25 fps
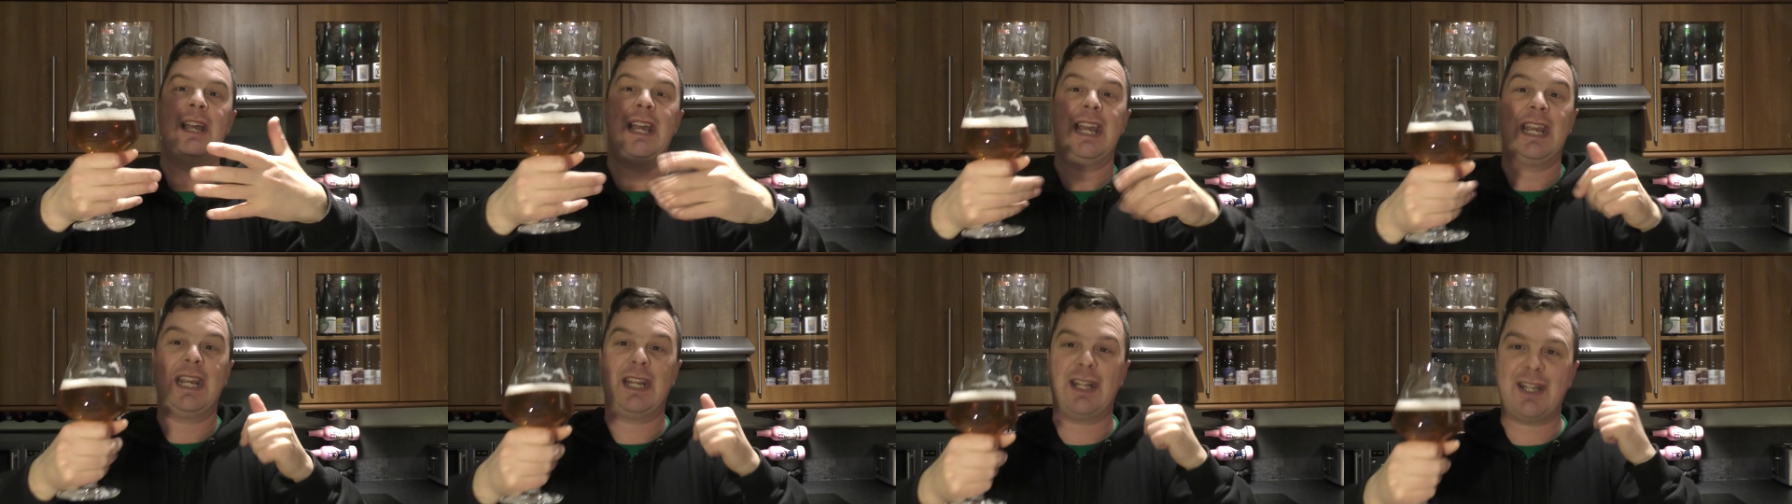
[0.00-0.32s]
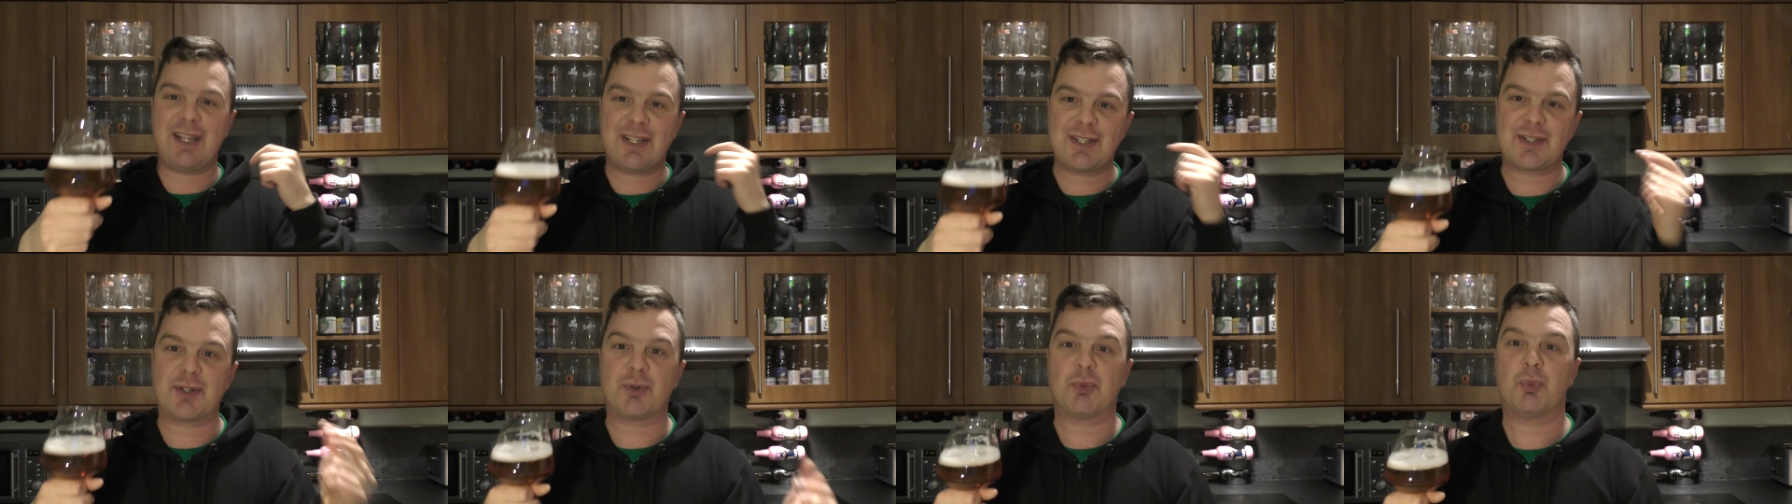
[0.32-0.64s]
It
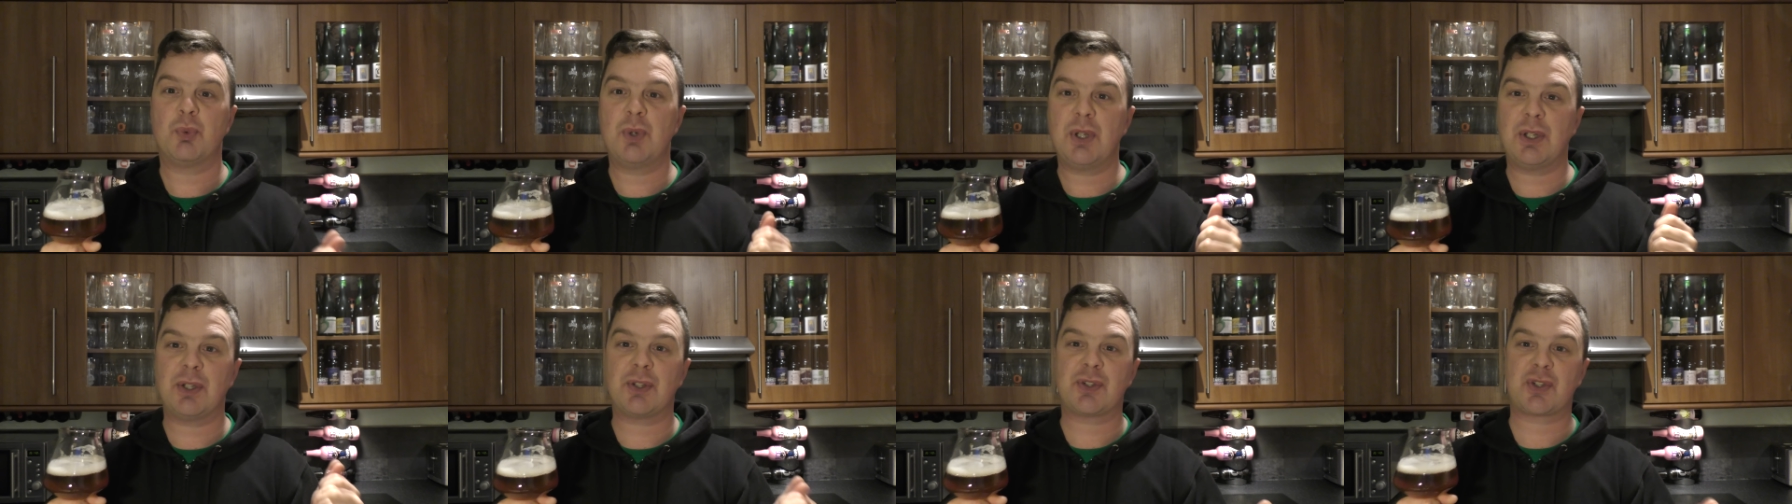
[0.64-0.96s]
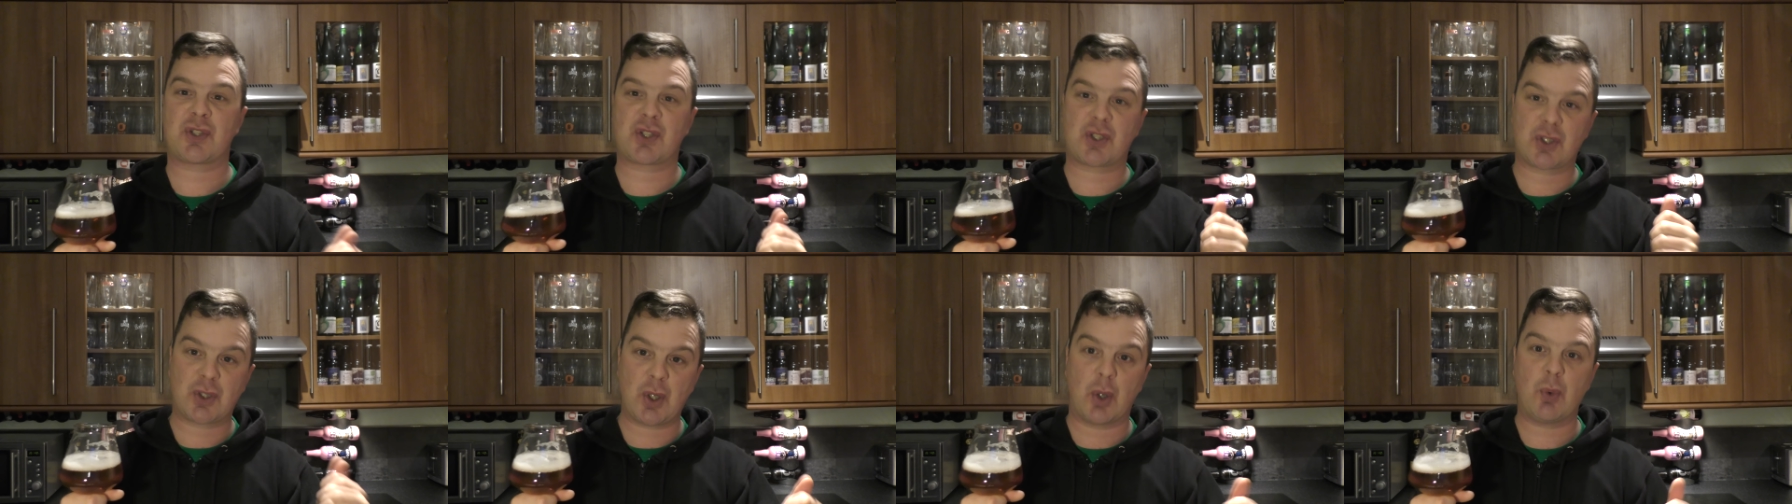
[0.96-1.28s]
is a real
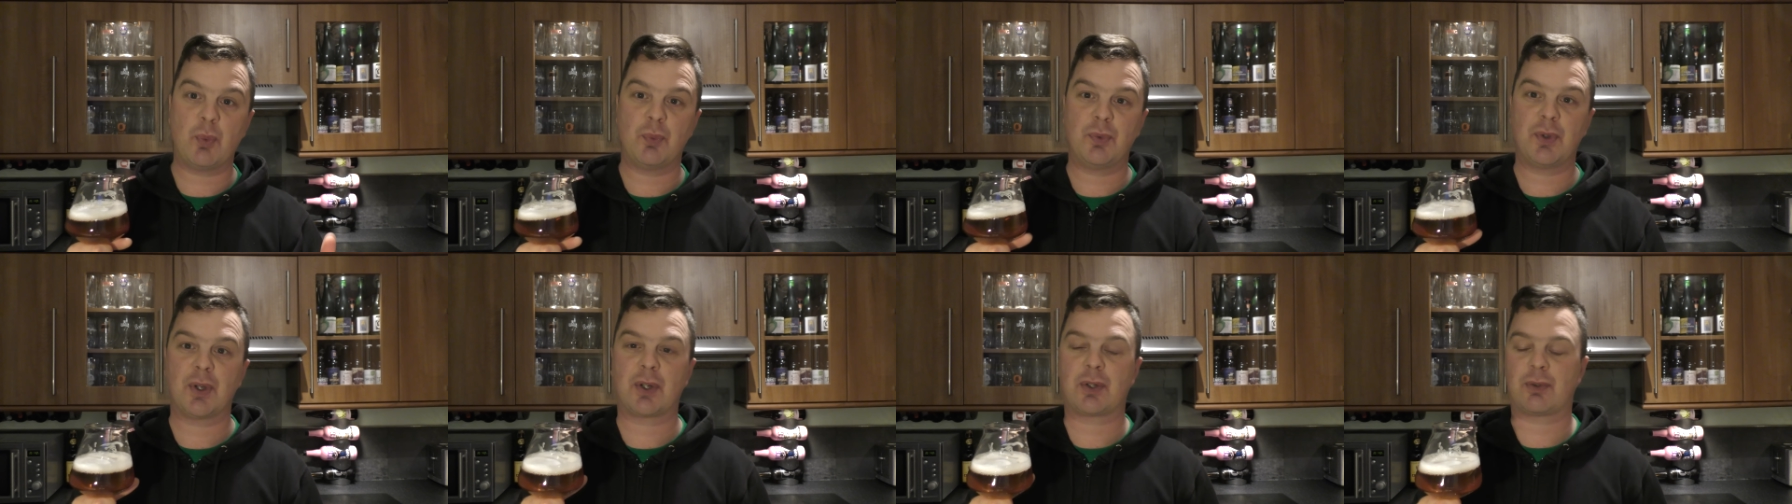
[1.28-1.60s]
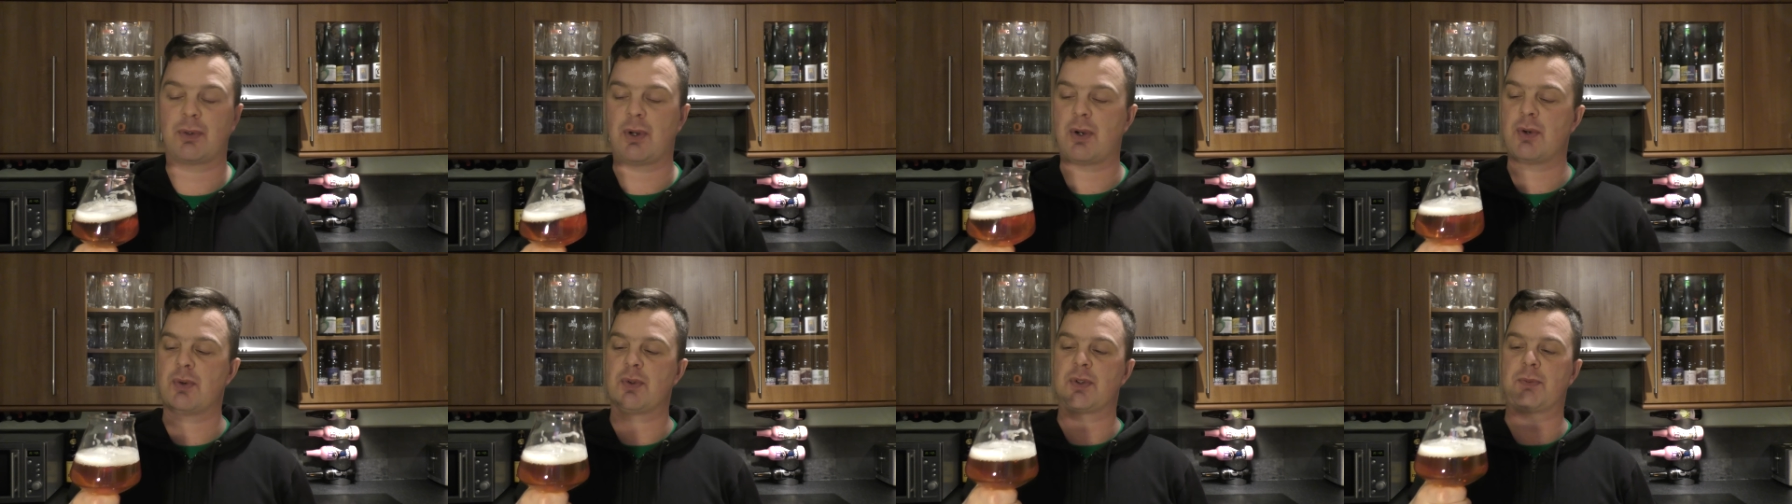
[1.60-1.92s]
Stone the
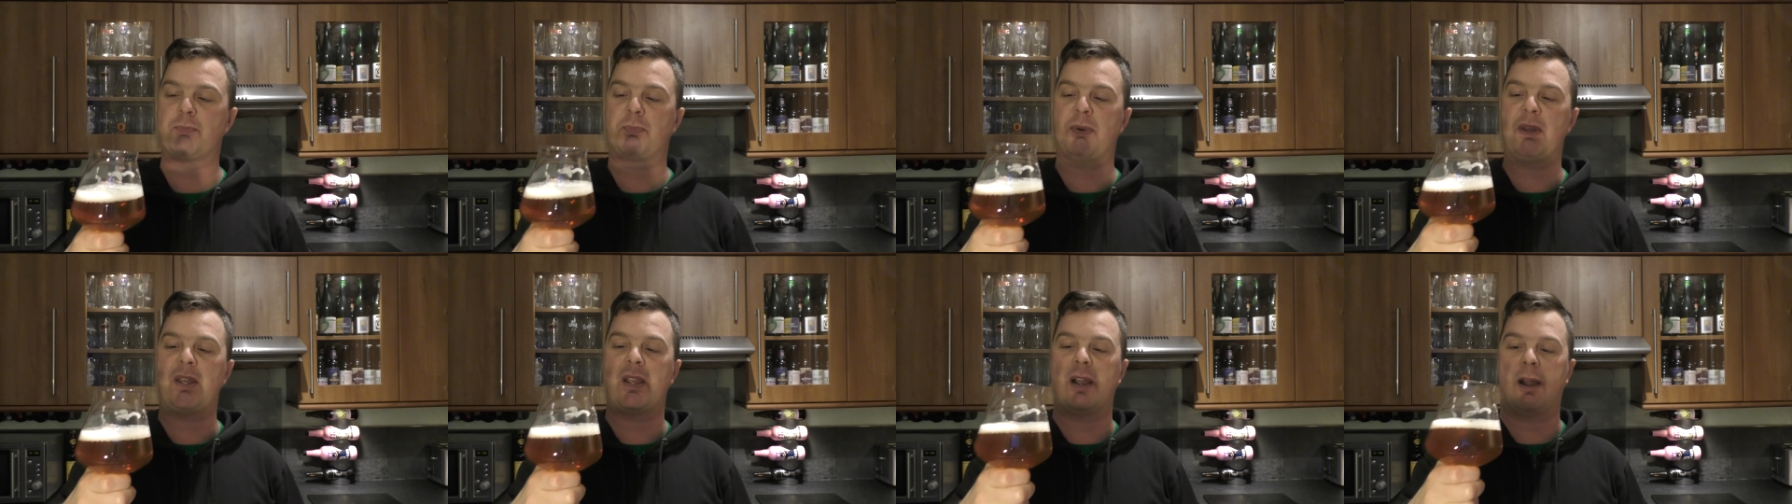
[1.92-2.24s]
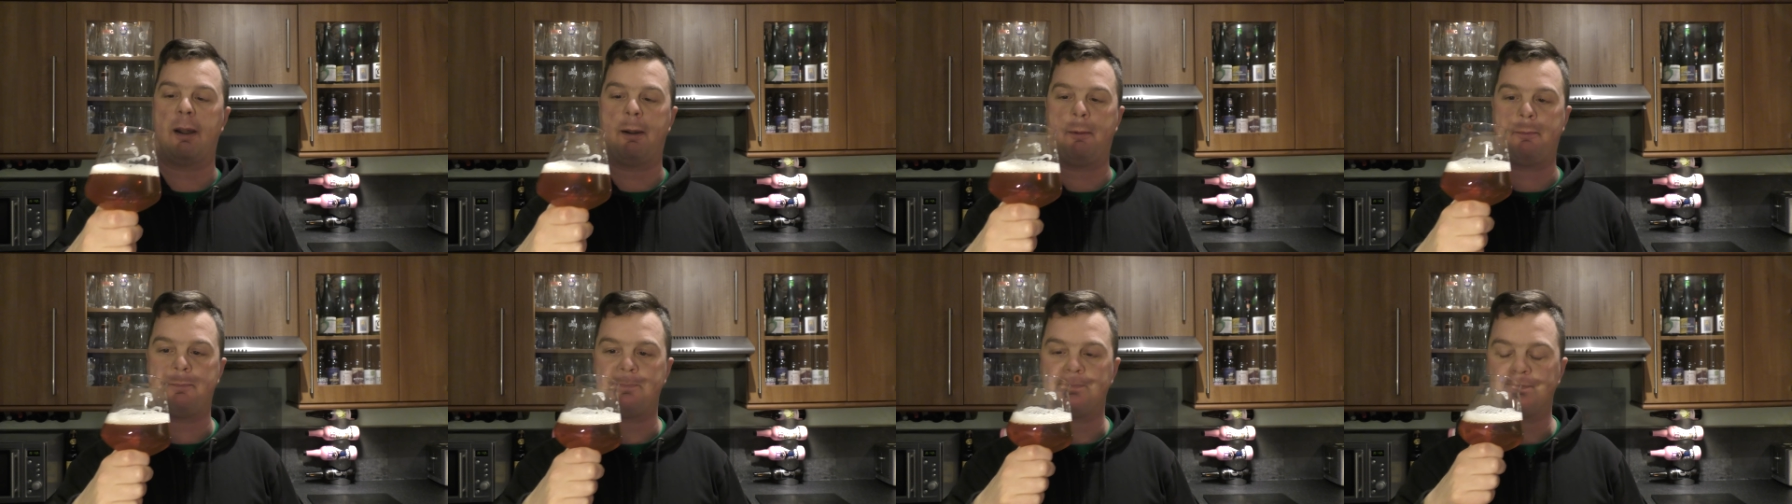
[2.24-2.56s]
Crows
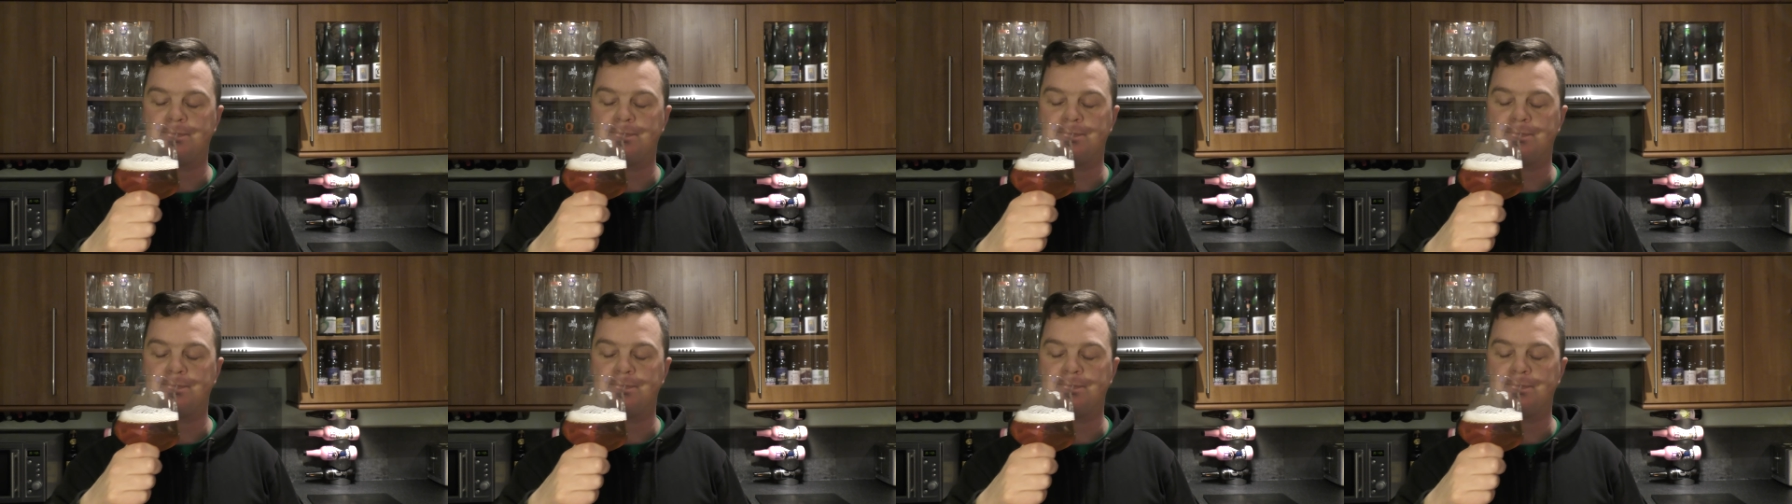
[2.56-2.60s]
beer.